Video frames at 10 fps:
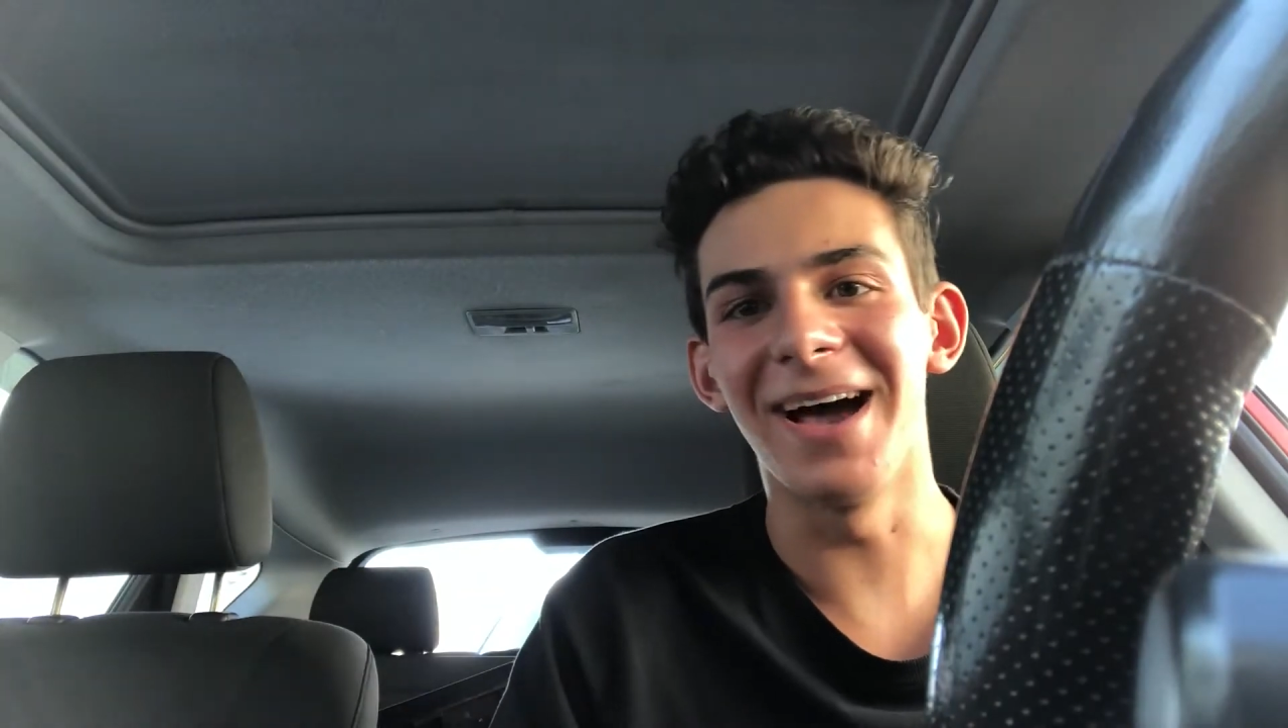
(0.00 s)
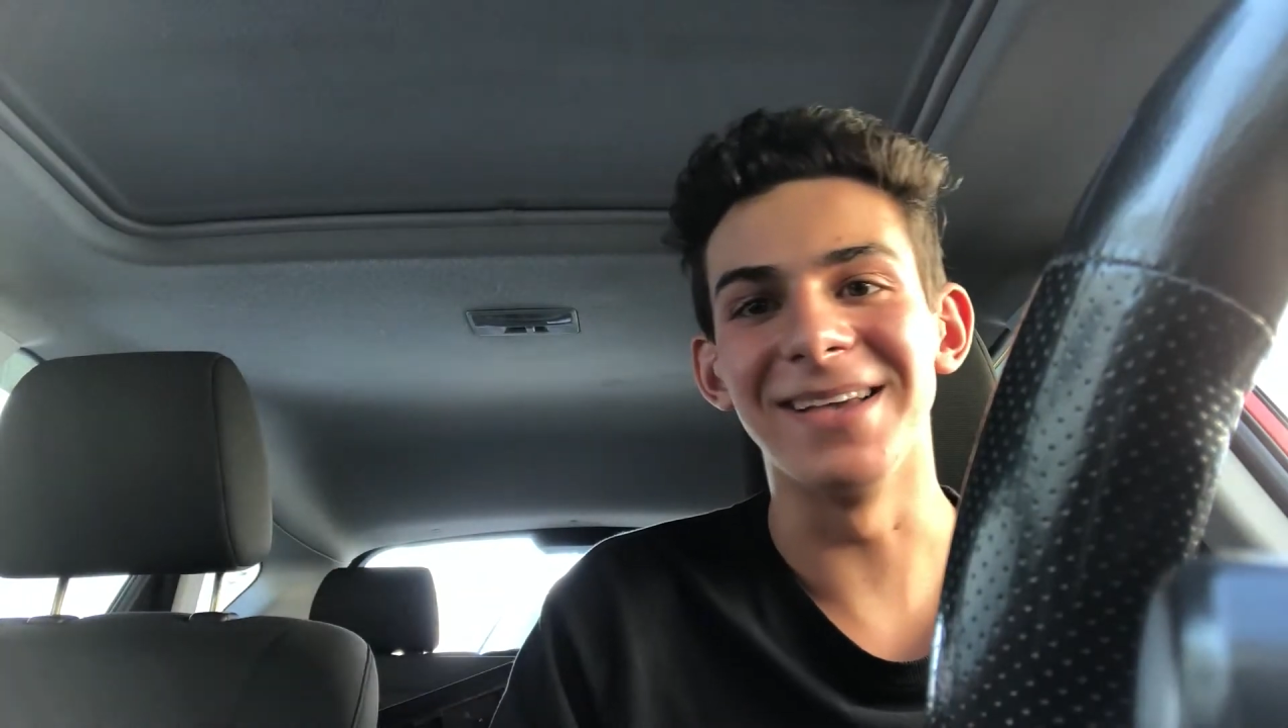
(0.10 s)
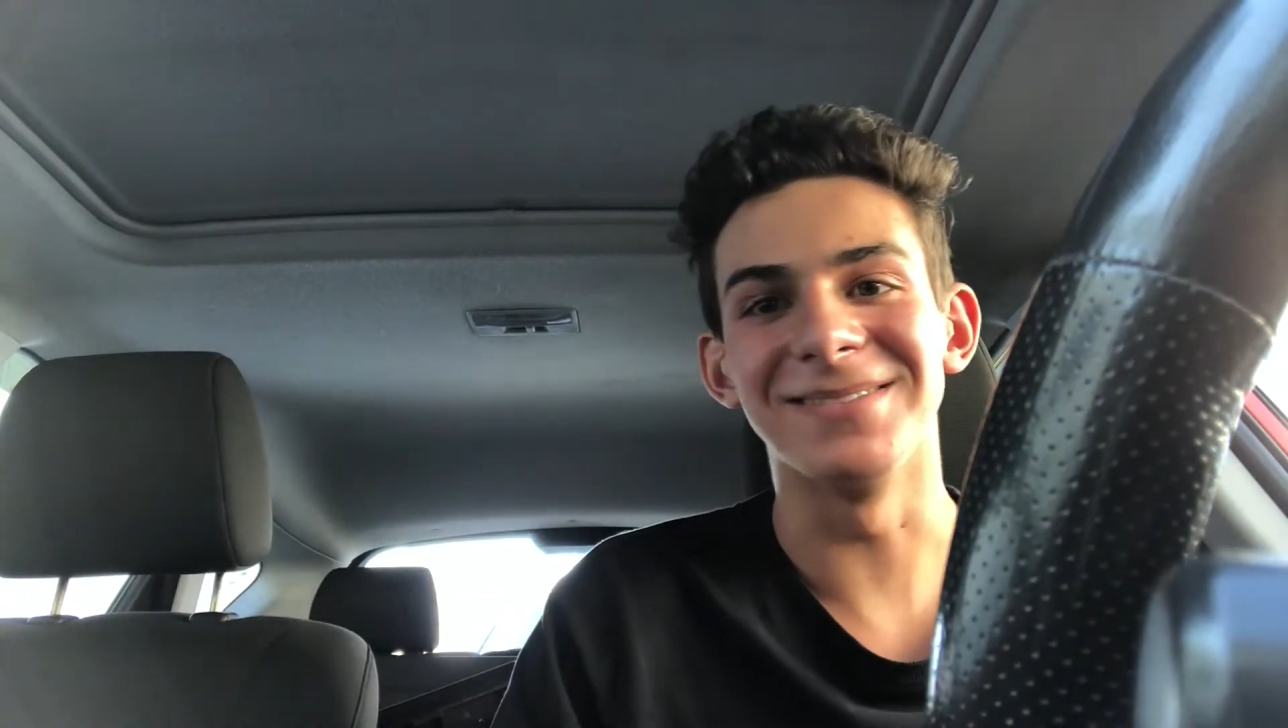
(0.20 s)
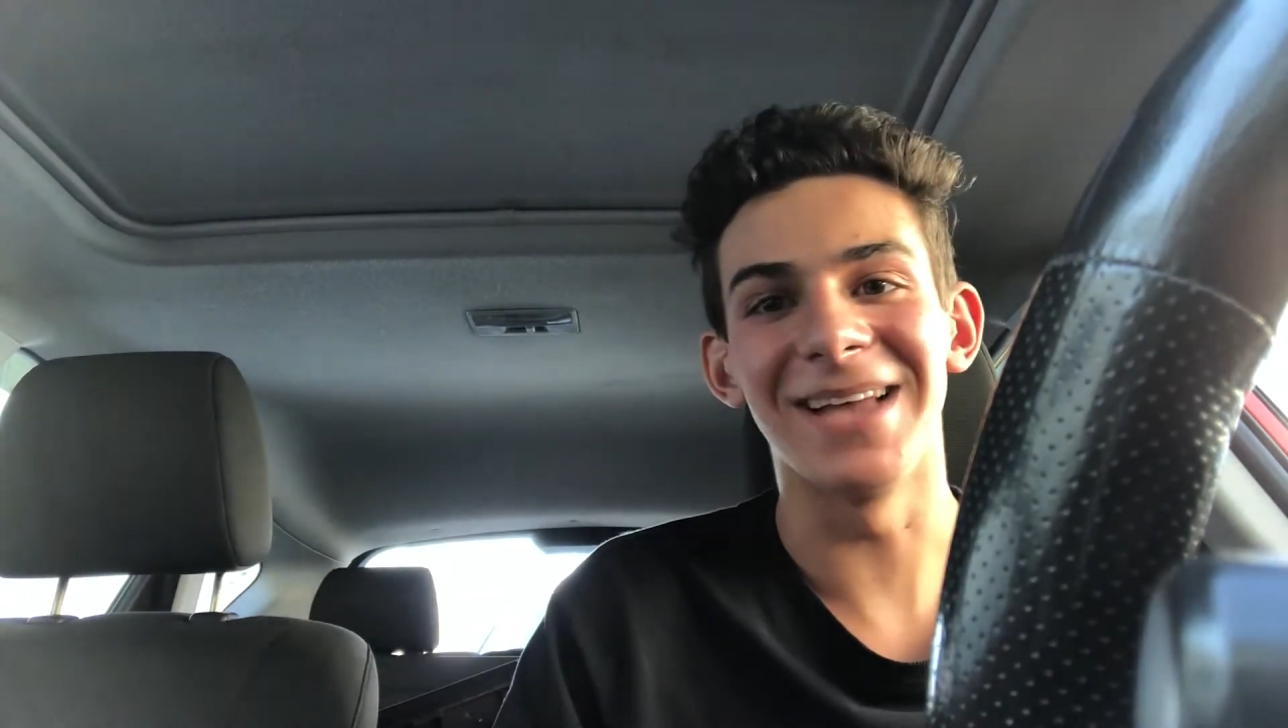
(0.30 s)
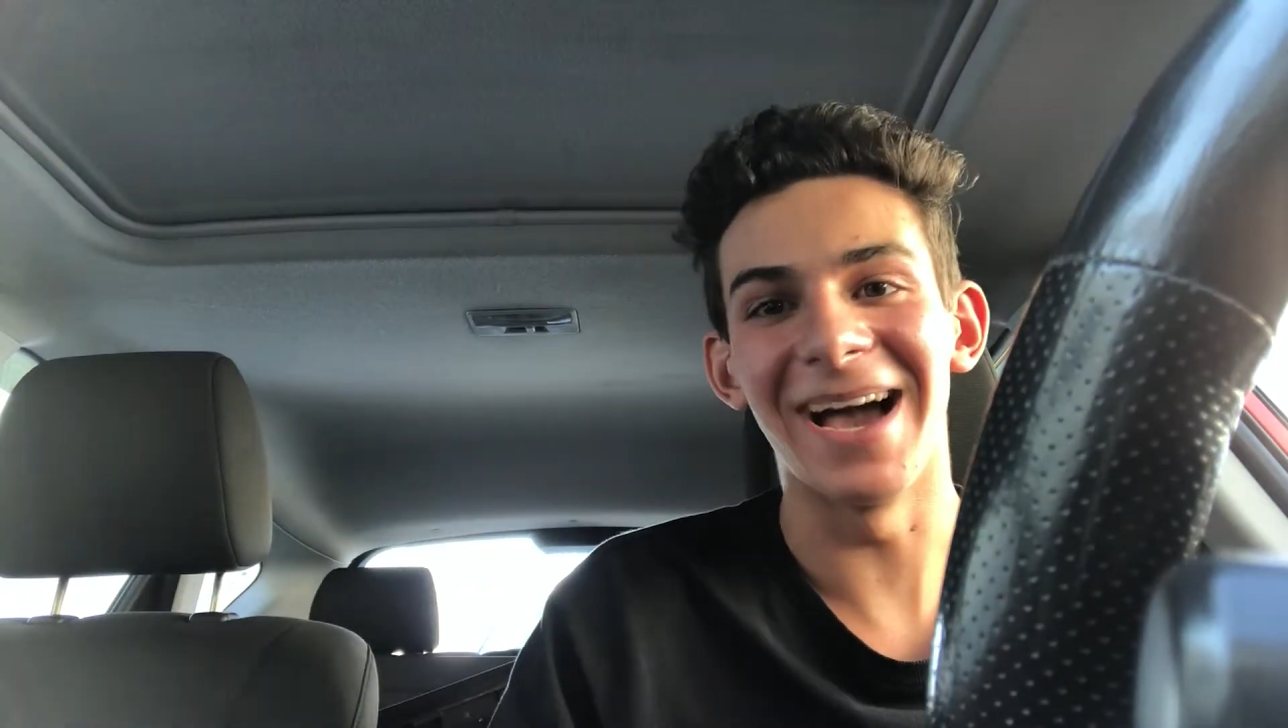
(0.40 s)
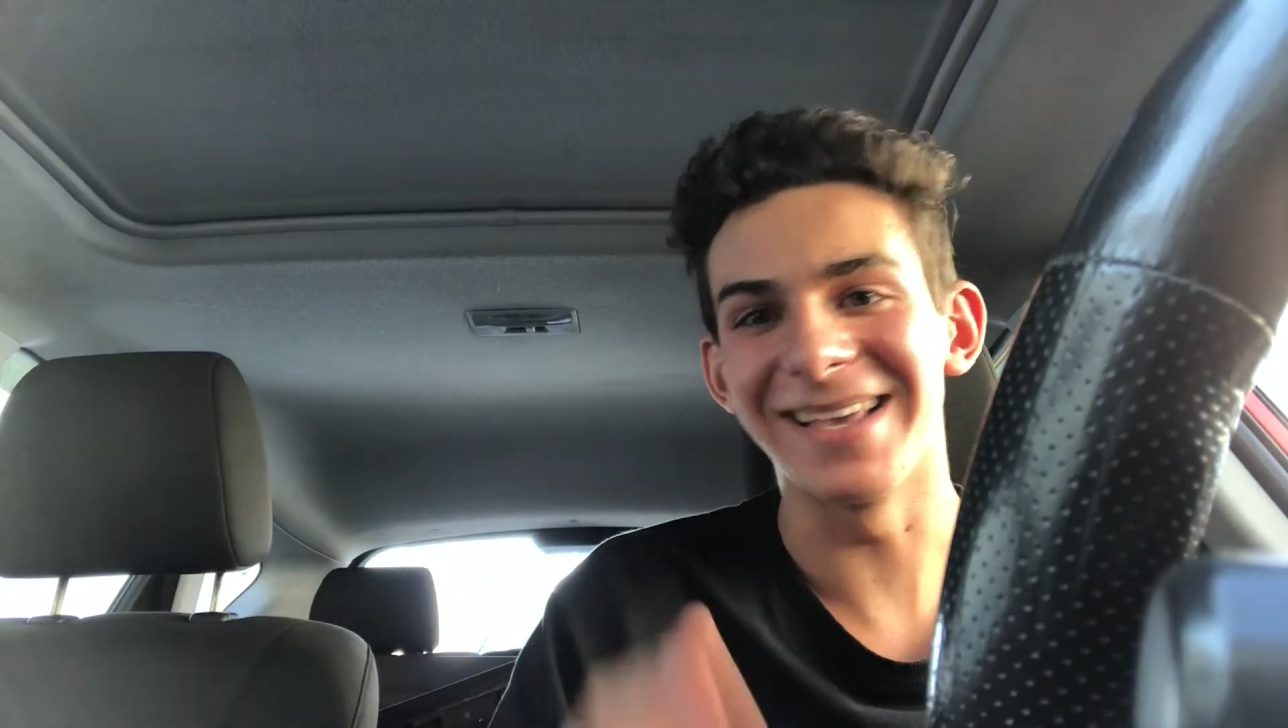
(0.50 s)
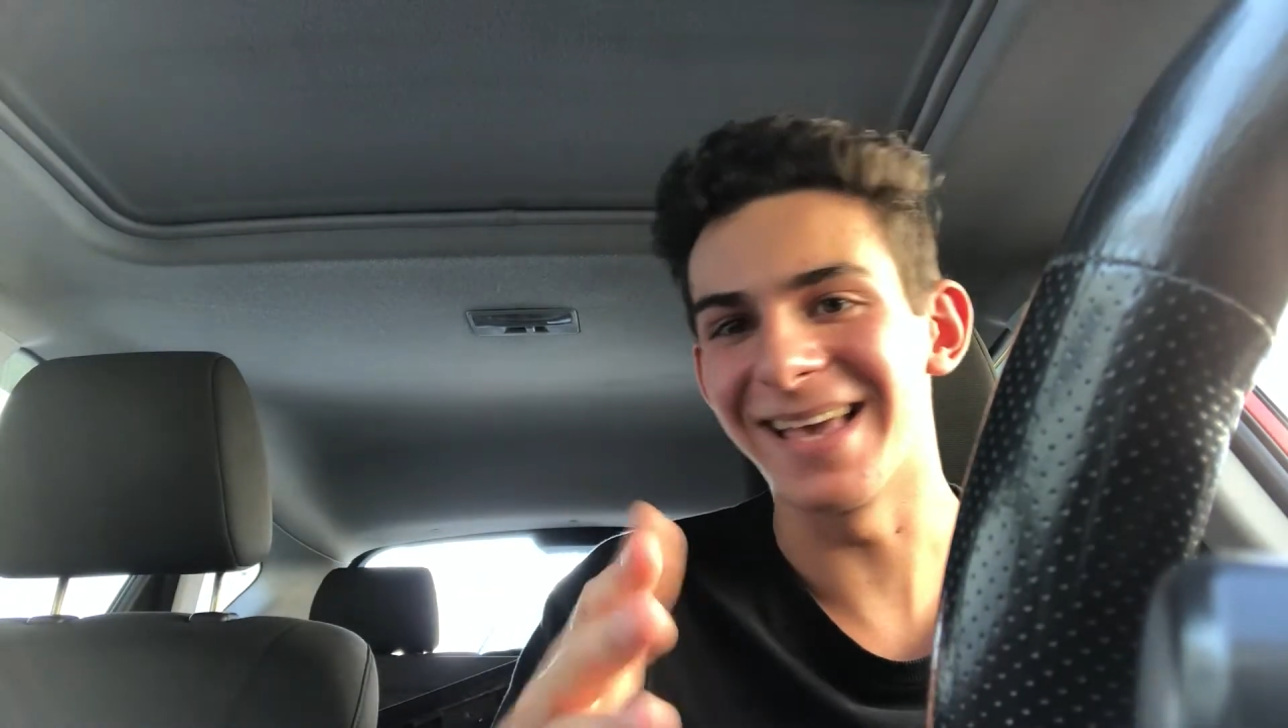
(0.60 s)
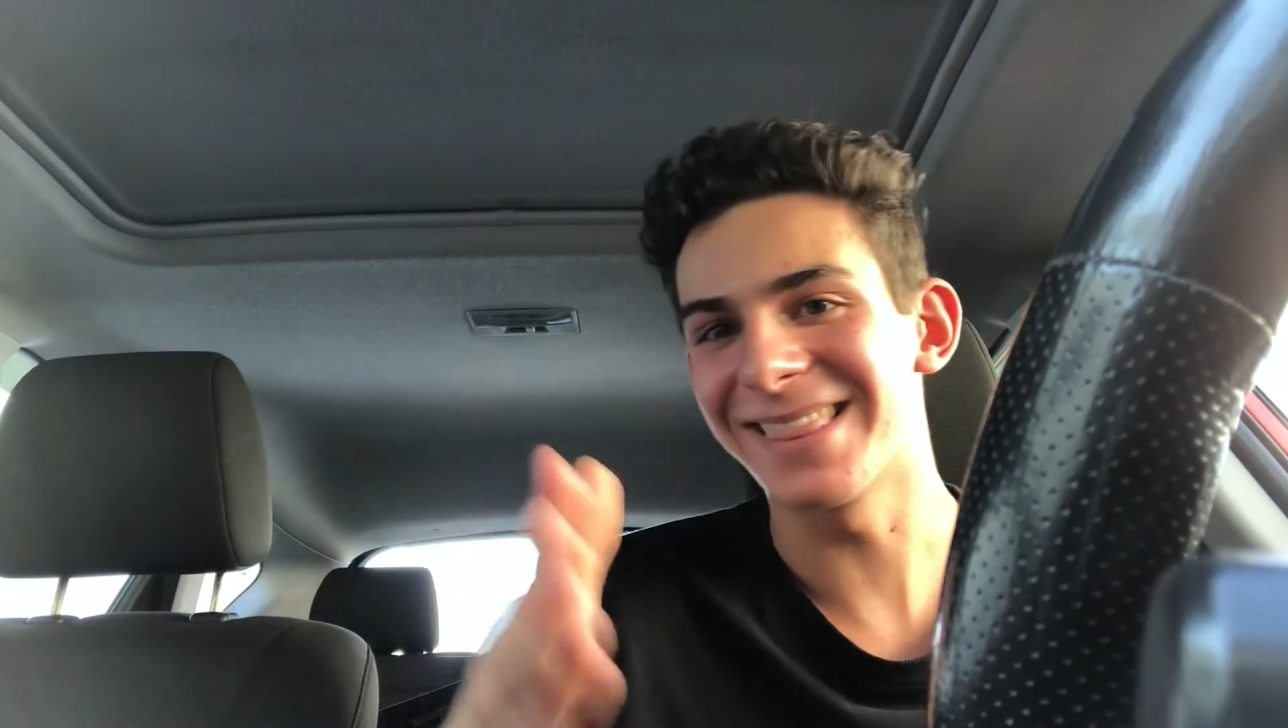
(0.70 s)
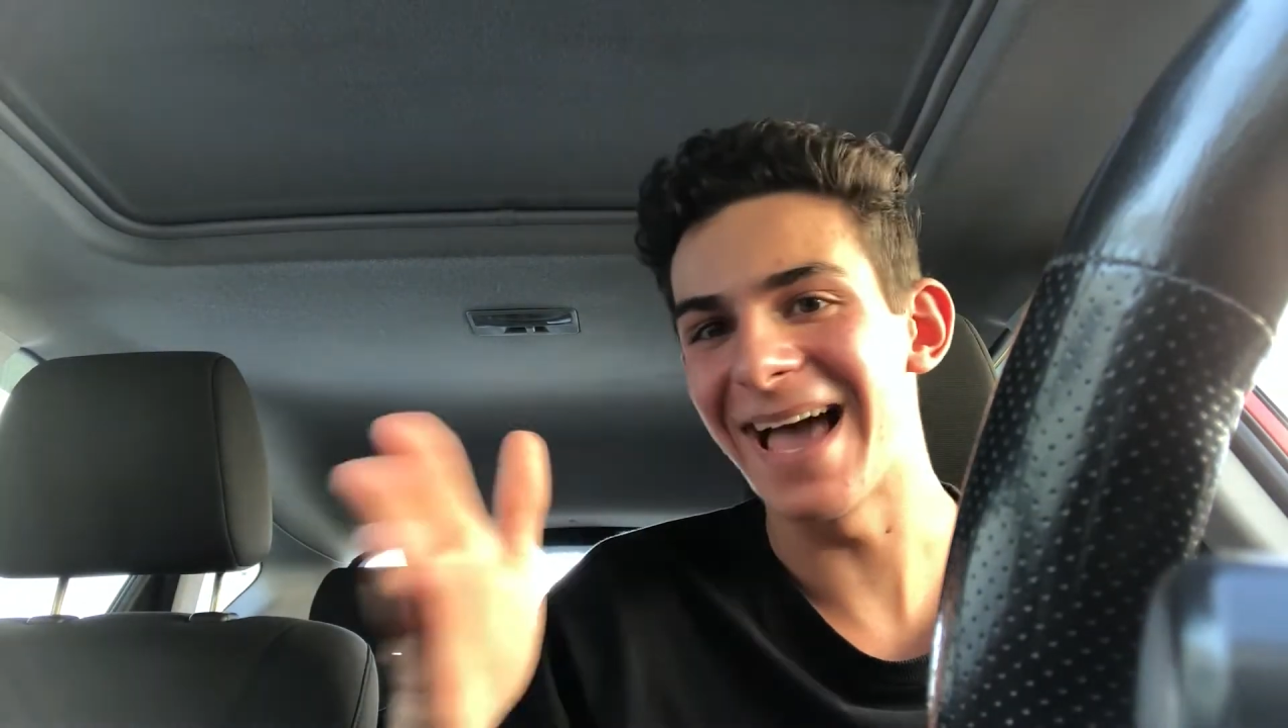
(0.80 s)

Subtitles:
I get